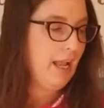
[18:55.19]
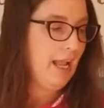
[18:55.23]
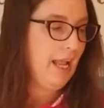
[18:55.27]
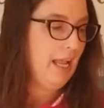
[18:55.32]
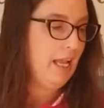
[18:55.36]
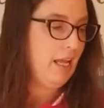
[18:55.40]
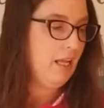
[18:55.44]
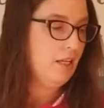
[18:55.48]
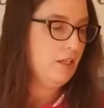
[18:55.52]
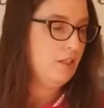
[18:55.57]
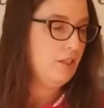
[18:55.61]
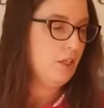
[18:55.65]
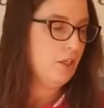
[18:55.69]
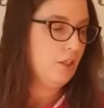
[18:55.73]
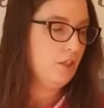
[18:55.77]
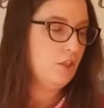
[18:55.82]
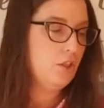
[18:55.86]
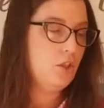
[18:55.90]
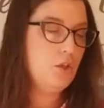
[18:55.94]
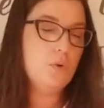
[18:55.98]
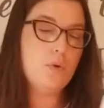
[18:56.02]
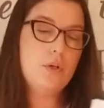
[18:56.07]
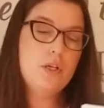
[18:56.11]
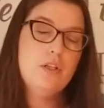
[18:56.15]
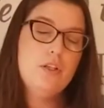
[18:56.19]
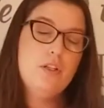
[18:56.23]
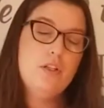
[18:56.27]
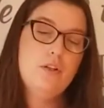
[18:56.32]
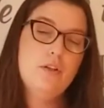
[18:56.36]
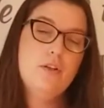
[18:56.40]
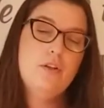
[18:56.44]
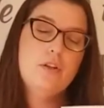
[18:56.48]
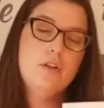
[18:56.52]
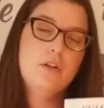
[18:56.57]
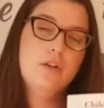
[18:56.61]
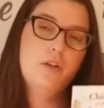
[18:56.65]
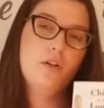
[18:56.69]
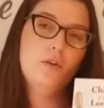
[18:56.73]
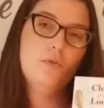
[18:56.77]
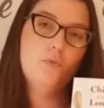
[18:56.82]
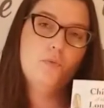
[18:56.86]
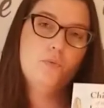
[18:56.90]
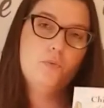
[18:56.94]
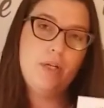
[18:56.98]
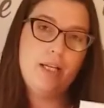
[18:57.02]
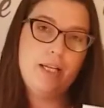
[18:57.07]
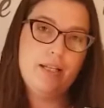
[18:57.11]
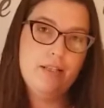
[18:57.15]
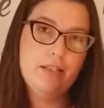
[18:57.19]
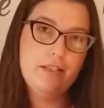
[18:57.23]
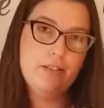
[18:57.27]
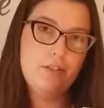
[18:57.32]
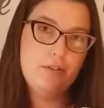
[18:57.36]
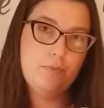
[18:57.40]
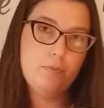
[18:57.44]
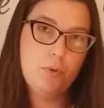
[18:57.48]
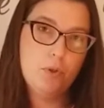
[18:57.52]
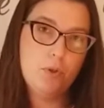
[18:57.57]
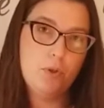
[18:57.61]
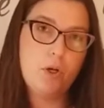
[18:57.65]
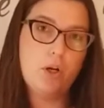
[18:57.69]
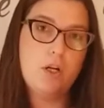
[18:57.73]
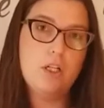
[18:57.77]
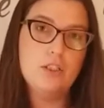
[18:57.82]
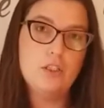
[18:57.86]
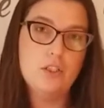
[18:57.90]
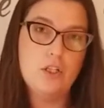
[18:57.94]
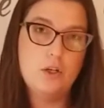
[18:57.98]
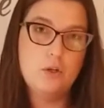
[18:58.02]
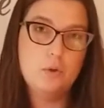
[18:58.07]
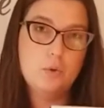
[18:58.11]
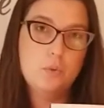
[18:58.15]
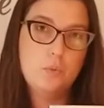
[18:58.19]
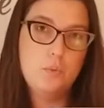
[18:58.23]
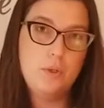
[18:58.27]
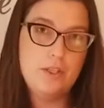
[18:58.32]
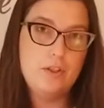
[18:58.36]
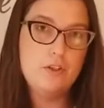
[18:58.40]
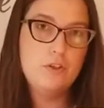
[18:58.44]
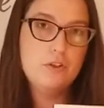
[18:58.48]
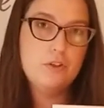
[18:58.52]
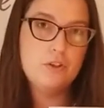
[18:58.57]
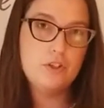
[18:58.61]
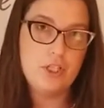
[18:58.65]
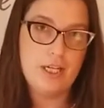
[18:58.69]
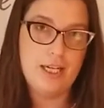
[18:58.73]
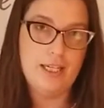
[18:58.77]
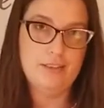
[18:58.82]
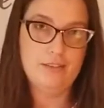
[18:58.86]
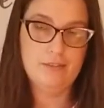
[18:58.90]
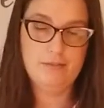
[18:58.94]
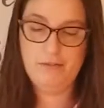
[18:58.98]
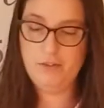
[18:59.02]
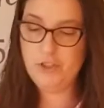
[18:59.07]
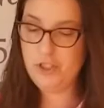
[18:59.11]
And you can read this book along with your child,